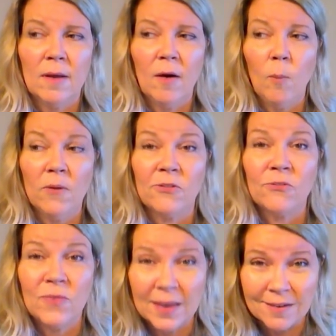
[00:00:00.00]
help us
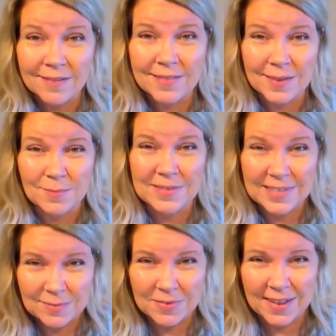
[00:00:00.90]
feel them
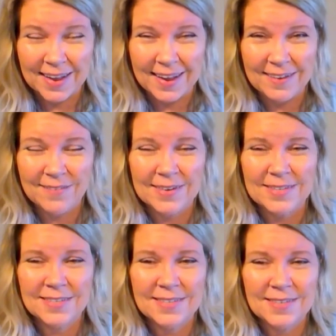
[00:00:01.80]
deeply,
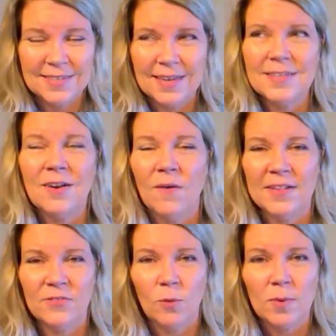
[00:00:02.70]
which doesn't
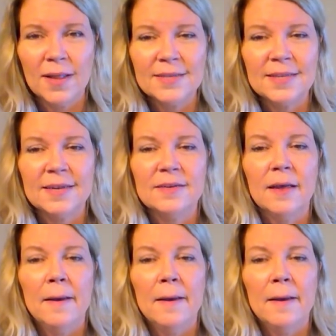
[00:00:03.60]
always feel pleasant,